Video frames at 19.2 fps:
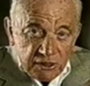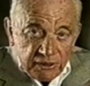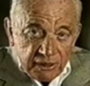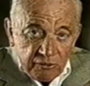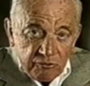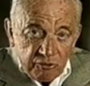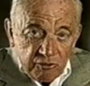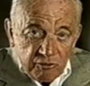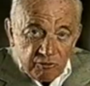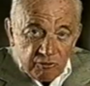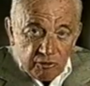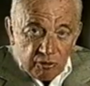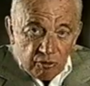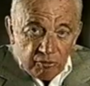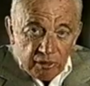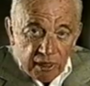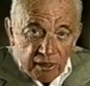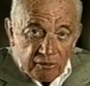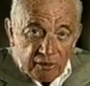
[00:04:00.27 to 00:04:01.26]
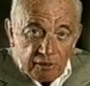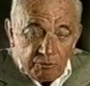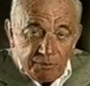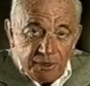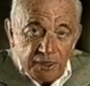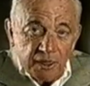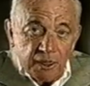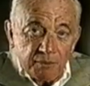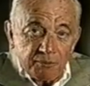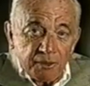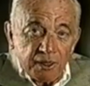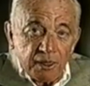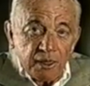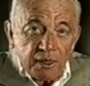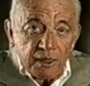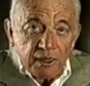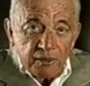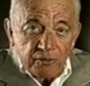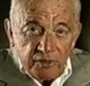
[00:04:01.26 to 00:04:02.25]
and they would go around and pick up
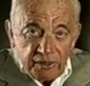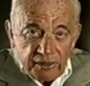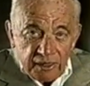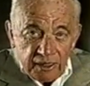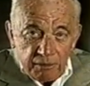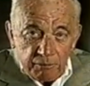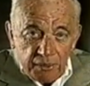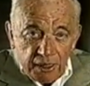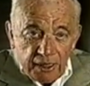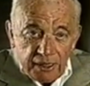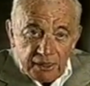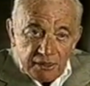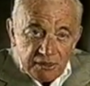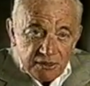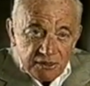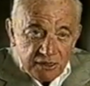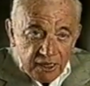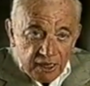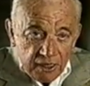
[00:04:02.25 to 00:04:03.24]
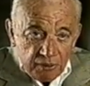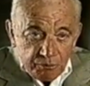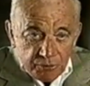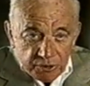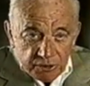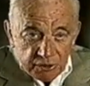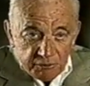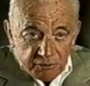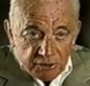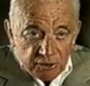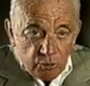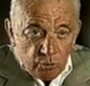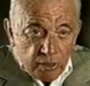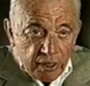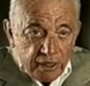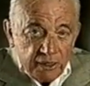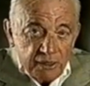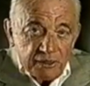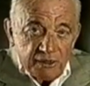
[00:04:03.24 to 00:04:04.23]
the dead bodies and put them in the
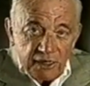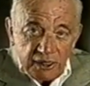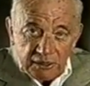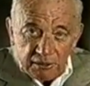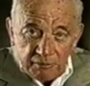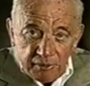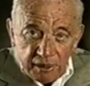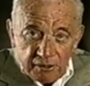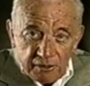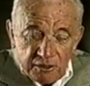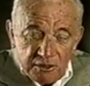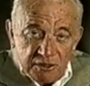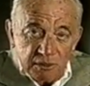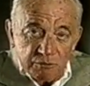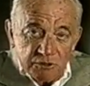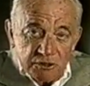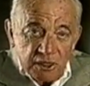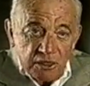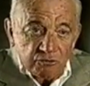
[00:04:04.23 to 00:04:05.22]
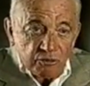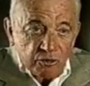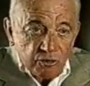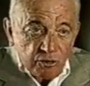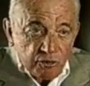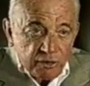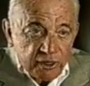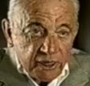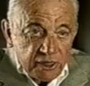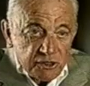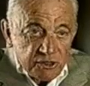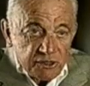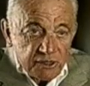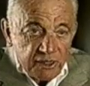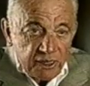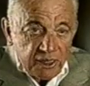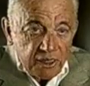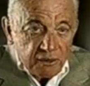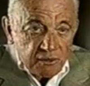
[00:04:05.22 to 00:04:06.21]
wagon, take them out to some central location
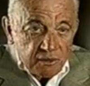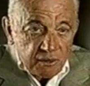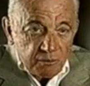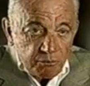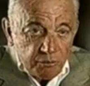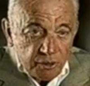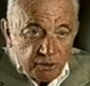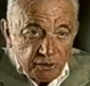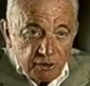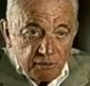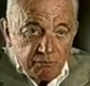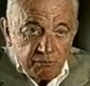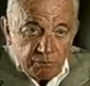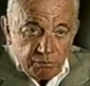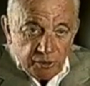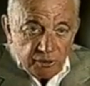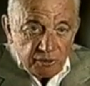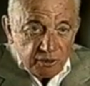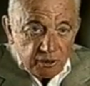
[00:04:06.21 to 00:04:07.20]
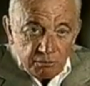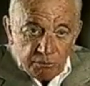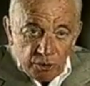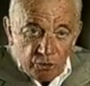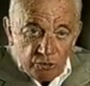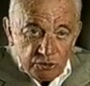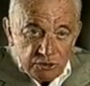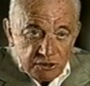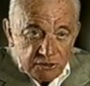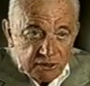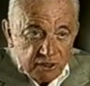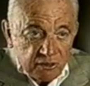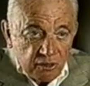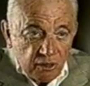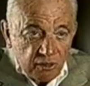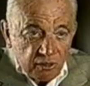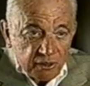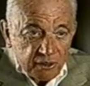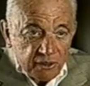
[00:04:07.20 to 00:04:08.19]
and burn them, burn their bones, as they
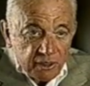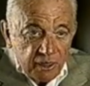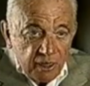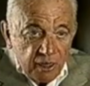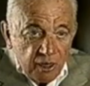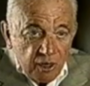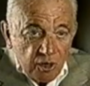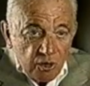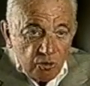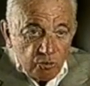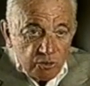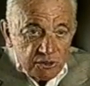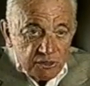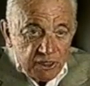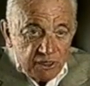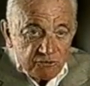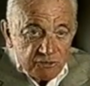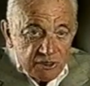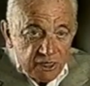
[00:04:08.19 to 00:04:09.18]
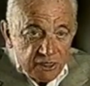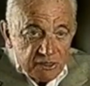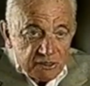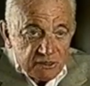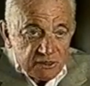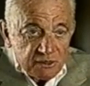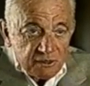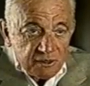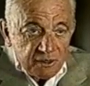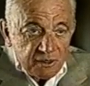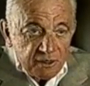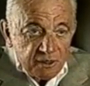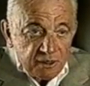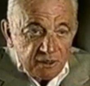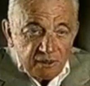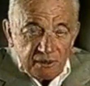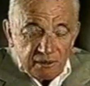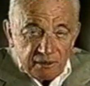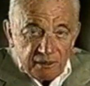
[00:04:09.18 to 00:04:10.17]
called it, which gives us,
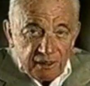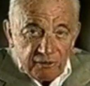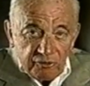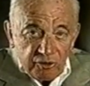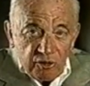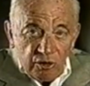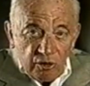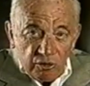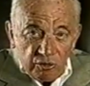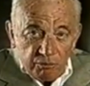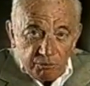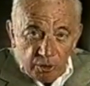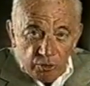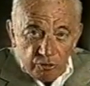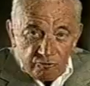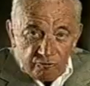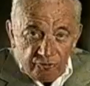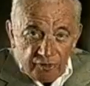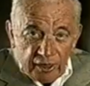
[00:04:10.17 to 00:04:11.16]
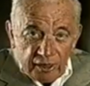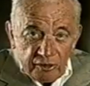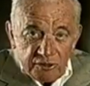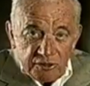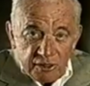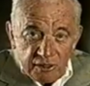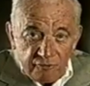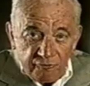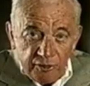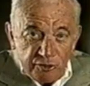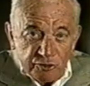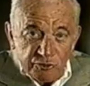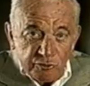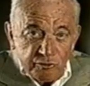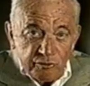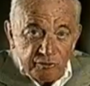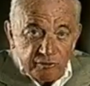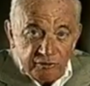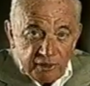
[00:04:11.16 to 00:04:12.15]
they were called bone fires, and
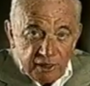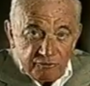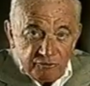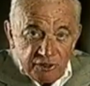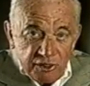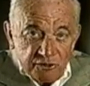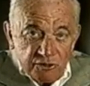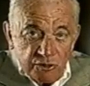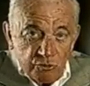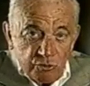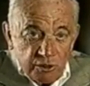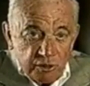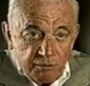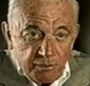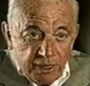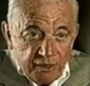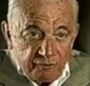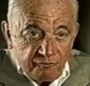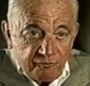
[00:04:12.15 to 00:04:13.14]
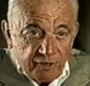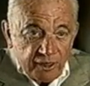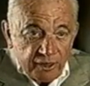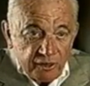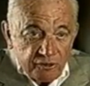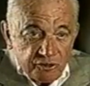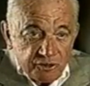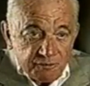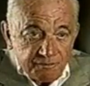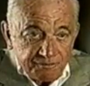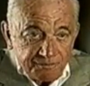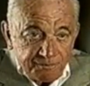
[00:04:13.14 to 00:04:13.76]
eventually gives us the word bonfires.